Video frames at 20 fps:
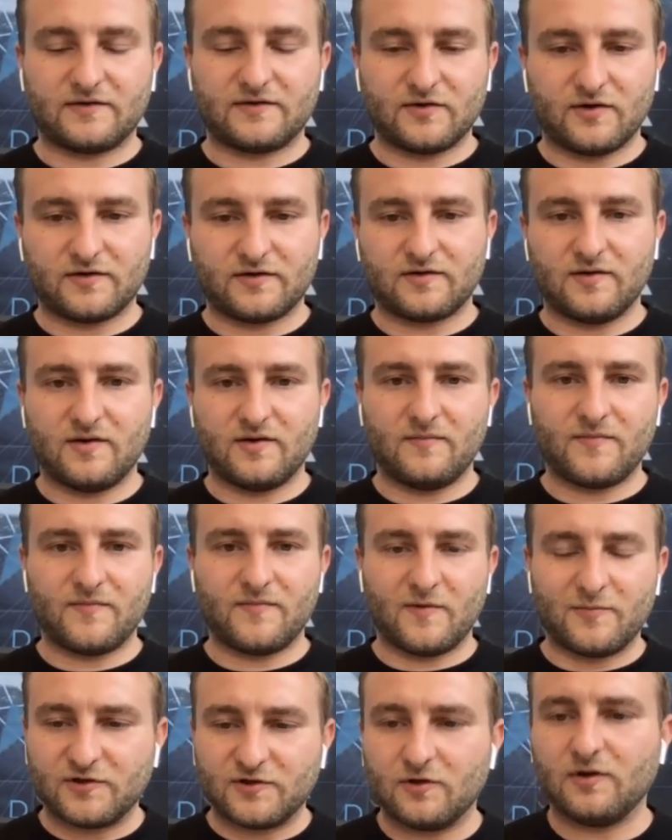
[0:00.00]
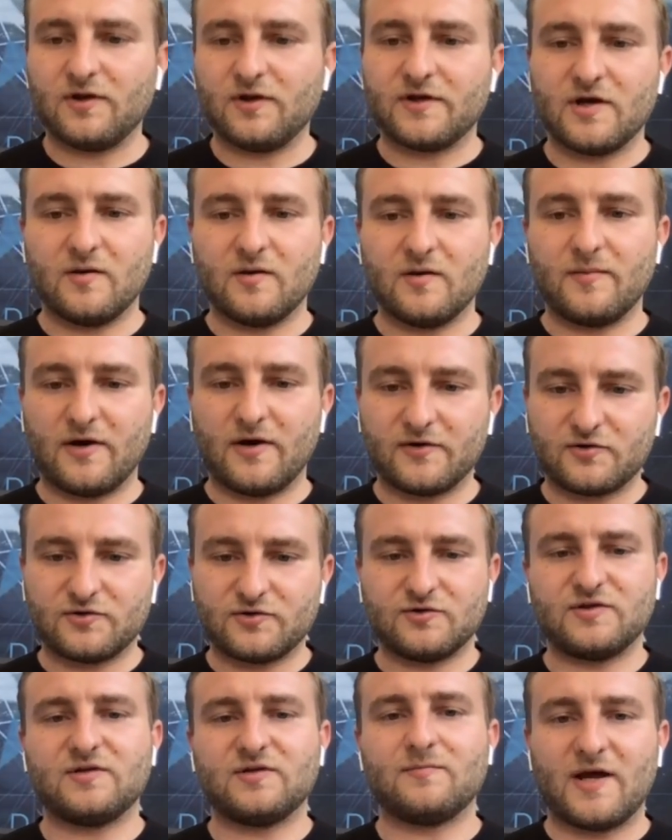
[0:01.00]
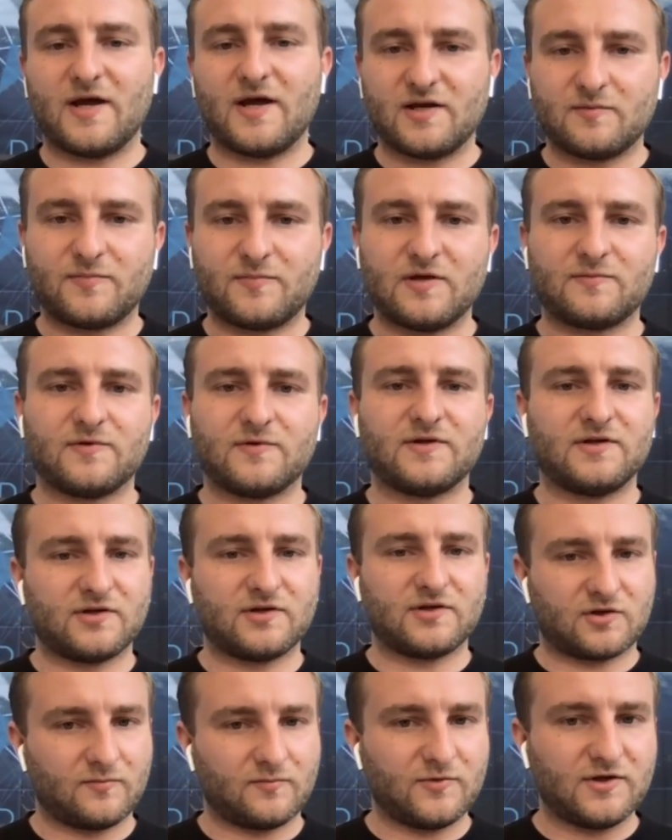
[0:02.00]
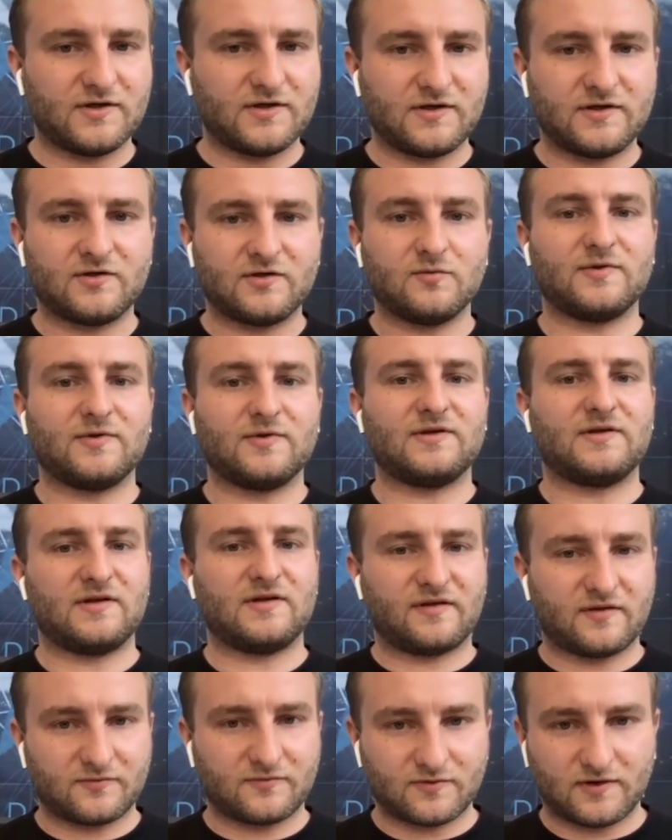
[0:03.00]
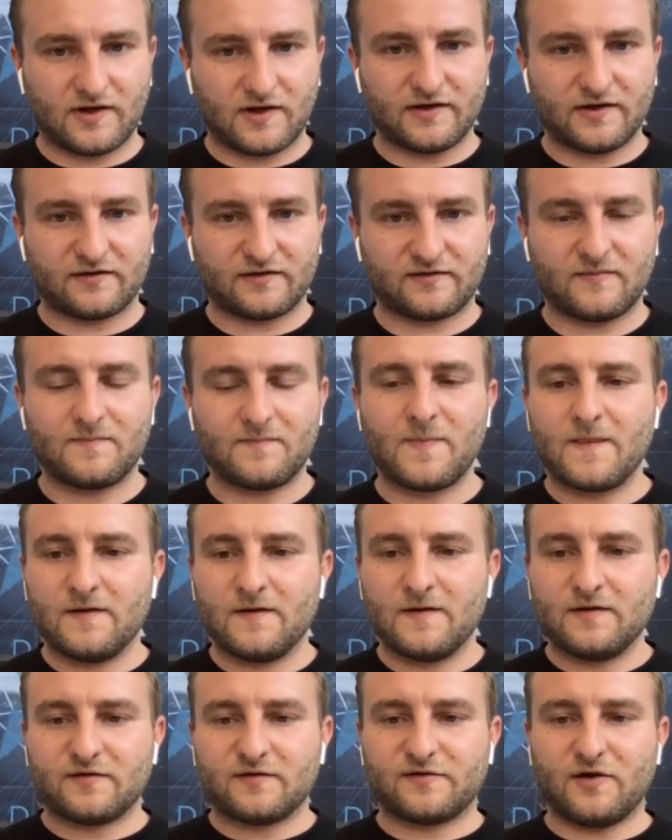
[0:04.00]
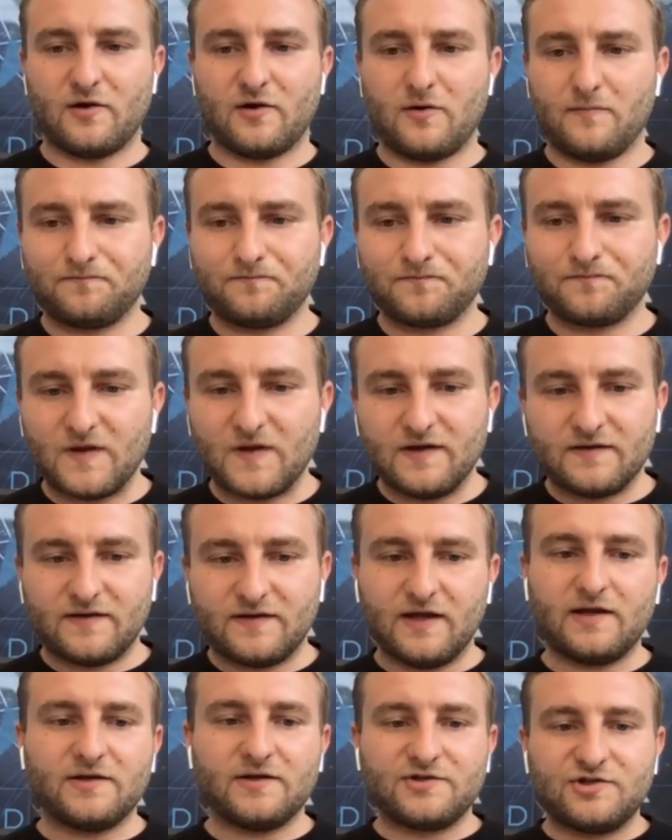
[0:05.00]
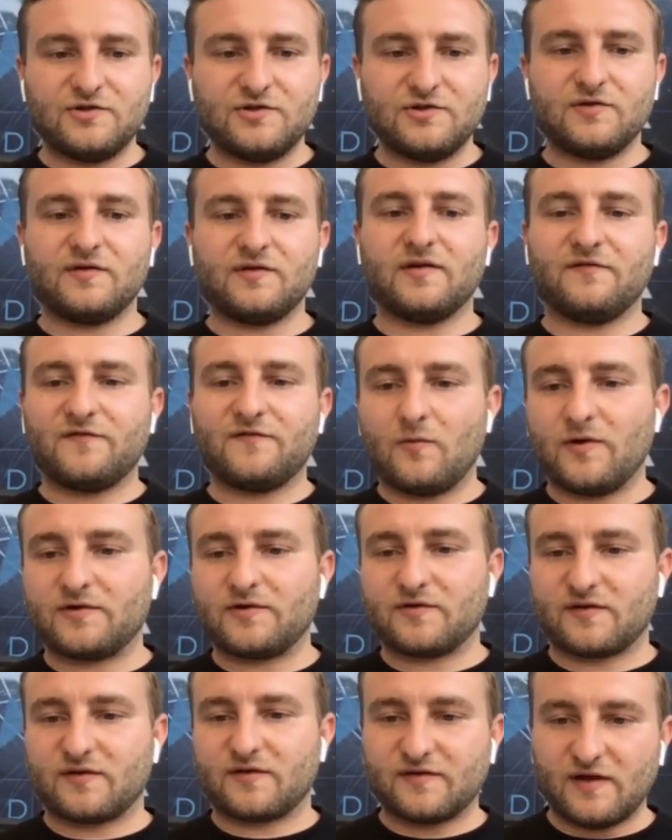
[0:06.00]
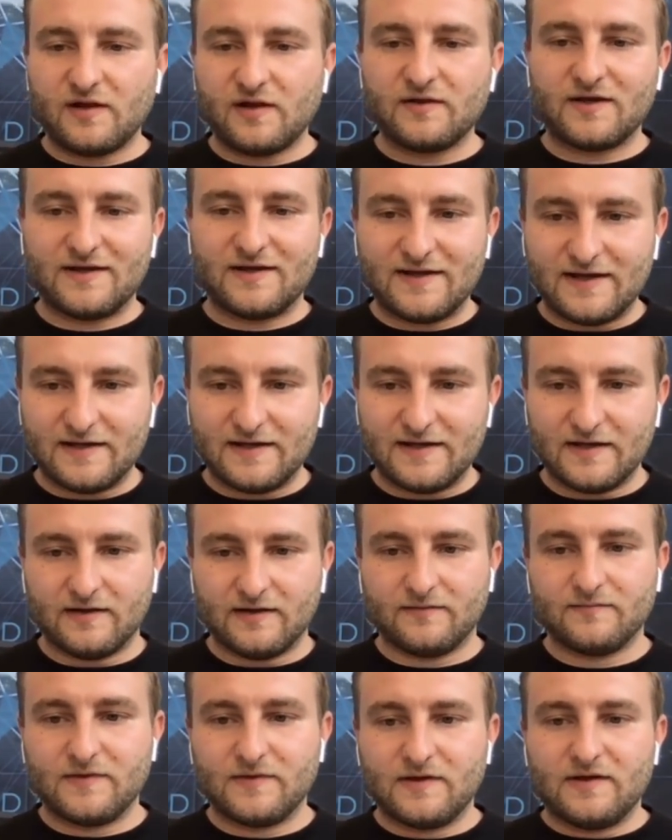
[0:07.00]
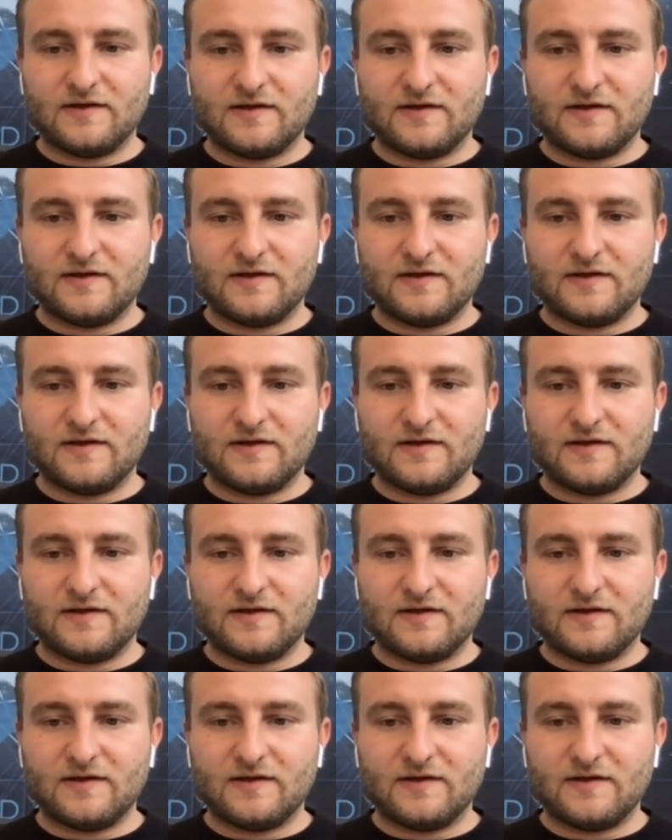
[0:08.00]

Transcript: I talked a bit earlier about you need many people, need a community to be decentralized. So they can choose if they want to sell their data.